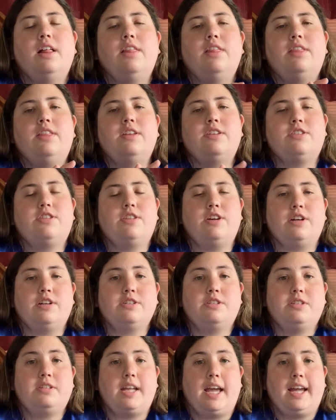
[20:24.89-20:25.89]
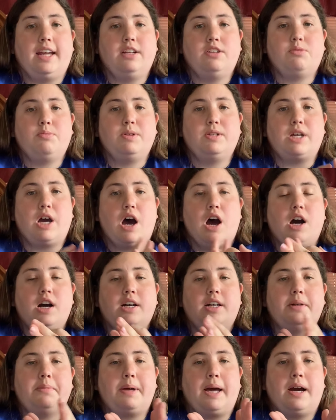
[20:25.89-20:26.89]
this third stage, we
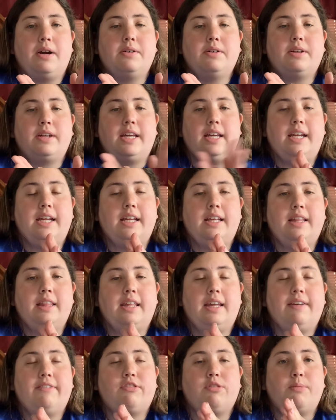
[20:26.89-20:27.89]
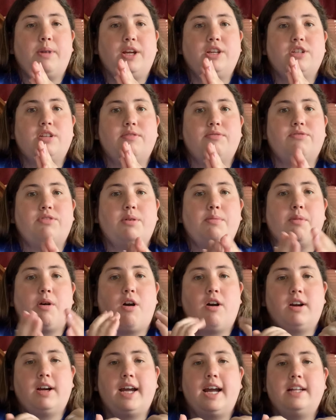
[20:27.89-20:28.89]
talk about getting the information from
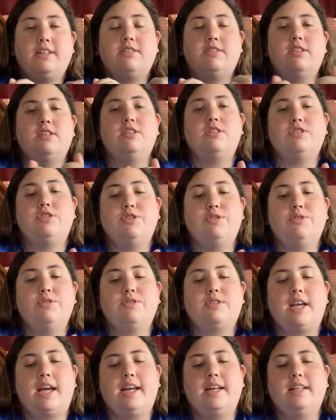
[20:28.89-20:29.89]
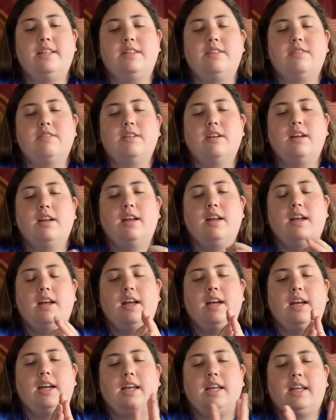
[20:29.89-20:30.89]
our heads to the students' heads
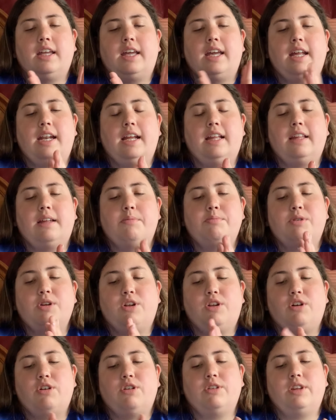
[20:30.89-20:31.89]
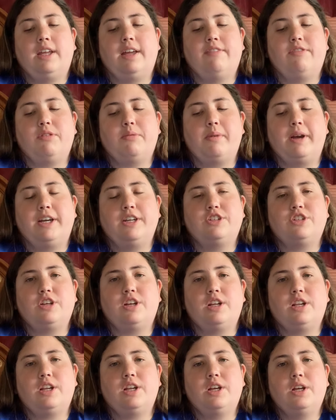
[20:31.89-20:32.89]
and getting them to learn the
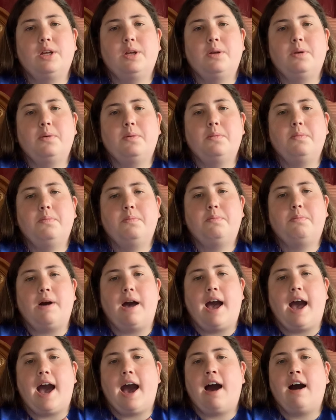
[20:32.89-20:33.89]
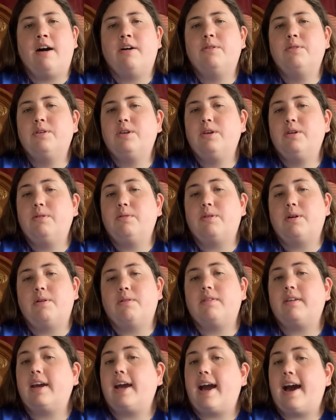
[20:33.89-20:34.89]
information. But how do you know
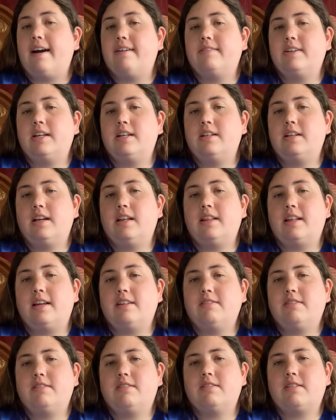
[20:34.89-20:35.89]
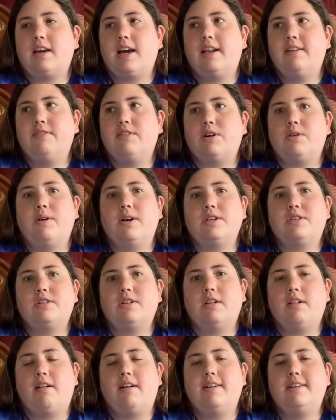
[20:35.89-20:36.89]
they have it? And that's kind of a question
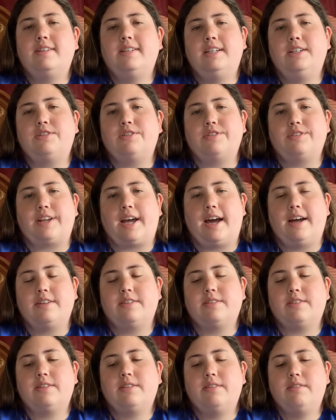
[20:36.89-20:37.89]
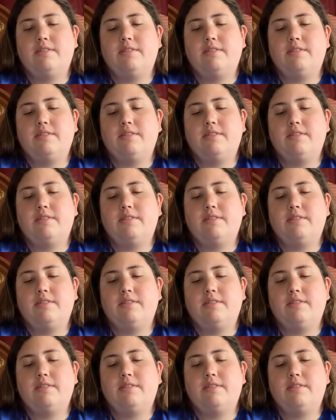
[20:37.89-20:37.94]
a lot of teachers ask.